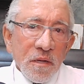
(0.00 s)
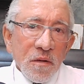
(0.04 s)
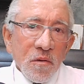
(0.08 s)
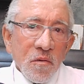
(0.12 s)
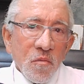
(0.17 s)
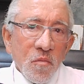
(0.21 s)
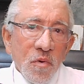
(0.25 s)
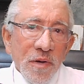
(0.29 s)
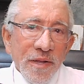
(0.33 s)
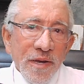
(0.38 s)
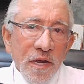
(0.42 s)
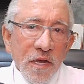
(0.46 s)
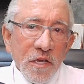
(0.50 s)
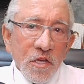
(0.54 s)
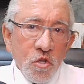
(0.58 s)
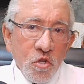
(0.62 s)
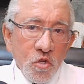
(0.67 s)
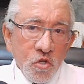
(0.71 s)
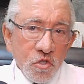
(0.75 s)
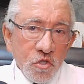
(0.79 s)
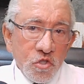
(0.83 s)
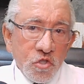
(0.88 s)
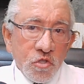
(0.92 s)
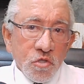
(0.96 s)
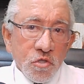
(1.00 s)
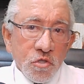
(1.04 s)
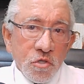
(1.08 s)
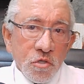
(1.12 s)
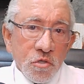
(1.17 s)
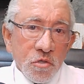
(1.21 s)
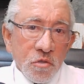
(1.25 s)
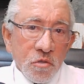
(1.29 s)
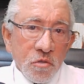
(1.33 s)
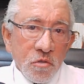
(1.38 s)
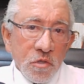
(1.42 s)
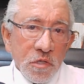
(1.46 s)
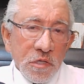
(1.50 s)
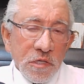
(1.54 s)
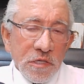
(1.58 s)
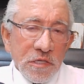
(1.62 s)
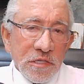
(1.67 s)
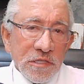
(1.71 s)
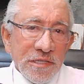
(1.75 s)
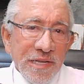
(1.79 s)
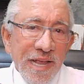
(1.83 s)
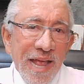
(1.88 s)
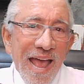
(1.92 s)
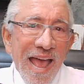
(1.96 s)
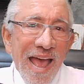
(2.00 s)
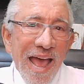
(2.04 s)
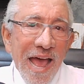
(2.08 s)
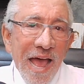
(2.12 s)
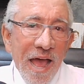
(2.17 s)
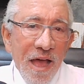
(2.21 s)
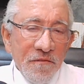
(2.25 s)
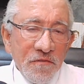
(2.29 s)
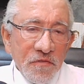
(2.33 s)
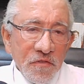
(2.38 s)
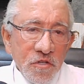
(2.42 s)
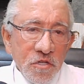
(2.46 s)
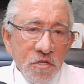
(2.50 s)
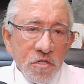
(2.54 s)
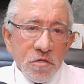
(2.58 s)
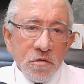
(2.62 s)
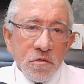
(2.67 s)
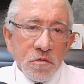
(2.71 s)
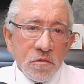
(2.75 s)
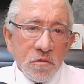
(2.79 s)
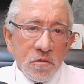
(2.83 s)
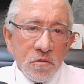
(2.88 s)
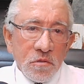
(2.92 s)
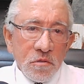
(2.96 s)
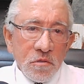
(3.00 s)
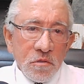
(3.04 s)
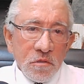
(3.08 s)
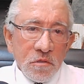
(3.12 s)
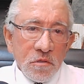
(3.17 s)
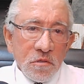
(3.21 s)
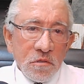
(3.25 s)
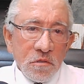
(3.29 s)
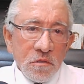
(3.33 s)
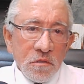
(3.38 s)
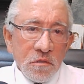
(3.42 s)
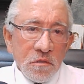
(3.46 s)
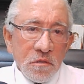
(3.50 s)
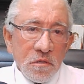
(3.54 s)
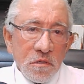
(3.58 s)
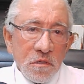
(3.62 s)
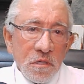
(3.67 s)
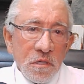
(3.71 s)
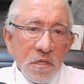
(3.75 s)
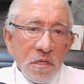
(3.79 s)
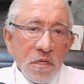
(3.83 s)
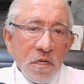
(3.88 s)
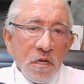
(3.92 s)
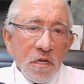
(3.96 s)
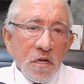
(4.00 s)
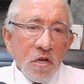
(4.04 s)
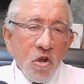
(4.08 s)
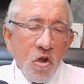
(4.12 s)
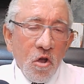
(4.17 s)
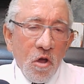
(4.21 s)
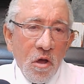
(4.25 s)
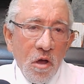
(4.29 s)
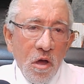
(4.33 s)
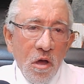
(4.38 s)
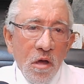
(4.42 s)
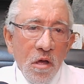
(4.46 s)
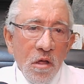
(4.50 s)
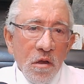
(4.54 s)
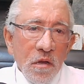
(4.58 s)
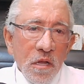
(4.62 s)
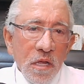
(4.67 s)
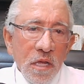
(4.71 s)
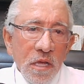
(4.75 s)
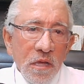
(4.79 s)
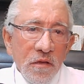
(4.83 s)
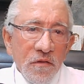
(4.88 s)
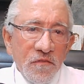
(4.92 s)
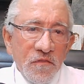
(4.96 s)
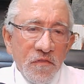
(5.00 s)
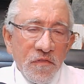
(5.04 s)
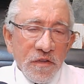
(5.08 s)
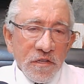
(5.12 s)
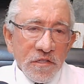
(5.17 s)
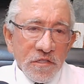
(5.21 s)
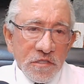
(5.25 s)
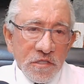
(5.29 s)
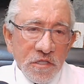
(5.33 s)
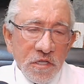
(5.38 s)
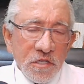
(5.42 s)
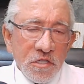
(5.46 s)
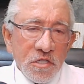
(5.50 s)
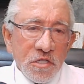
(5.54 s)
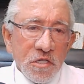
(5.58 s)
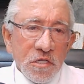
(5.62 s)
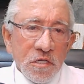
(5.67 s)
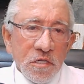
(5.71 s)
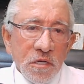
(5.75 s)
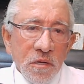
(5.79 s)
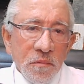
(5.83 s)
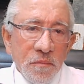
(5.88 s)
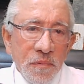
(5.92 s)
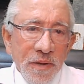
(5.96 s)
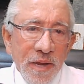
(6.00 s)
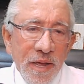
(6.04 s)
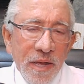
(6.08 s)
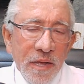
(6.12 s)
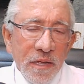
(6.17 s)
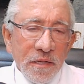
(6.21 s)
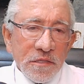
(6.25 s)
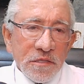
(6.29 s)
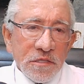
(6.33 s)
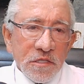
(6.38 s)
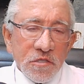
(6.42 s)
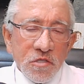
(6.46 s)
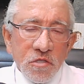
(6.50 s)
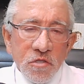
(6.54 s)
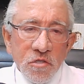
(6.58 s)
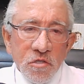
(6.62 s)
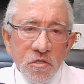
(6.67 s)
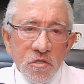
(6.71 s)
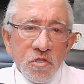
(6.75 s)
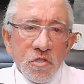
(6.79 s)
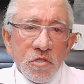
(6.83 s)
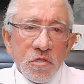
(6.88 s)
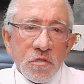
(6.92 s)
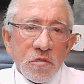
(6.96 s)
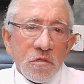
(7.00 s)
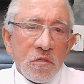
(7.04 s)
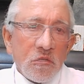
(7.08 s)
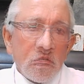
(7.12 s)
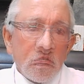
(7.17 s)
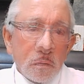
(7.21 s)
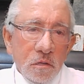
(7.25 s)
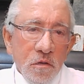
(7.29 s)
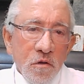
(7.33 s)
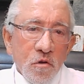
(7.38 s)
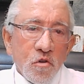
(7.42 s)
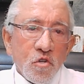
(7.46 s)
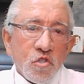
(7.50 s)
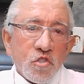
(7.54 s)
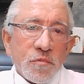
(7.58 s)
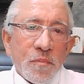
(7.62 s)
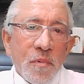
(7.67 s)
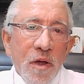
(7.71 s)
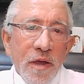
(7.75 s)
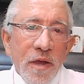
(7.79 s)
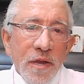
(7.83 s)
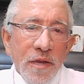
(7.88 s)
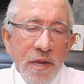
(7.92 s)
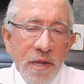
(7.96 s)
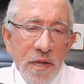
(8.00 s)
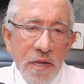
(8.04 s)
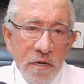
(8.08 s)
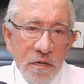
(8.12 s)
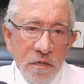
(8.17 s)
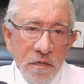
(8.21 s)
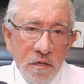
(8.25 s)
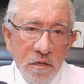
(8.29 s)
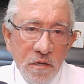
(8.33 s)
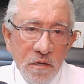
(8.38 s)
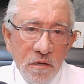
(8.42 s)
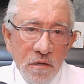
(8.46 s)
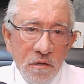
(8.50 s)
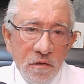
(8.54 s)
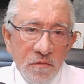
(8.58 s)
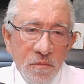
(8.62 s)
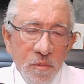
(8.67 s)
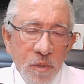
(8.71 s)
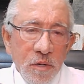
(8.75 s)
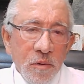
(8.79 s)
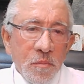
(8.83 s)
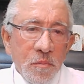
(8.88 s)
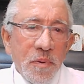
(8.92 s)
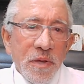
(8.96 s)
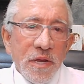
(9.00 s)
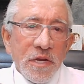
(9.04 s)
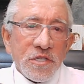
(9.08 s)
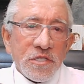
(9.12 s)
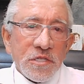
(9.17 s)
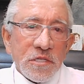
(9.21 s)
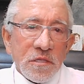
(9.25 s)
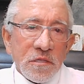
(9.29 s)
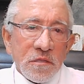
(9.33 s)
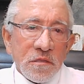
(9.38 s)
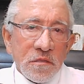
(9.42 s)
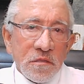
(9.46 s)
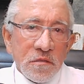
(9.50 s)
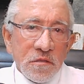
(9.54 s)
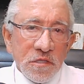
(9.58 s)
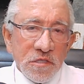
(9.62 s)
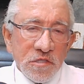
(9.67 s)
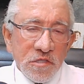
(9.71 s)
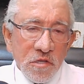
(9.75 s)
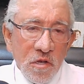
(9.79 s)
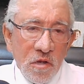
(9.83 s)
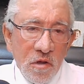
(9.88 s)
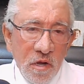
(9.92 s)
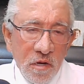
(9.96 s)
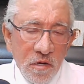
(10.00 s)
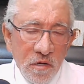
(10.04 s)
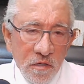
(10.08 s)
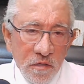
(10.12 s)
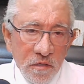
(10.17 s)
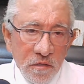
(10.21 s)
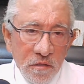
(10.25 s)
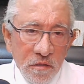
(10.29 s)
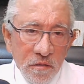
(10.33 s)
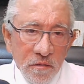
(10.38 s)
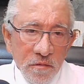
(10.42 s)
What I used to do is have to call a physician, a plastic surgeon close by the area where patient resided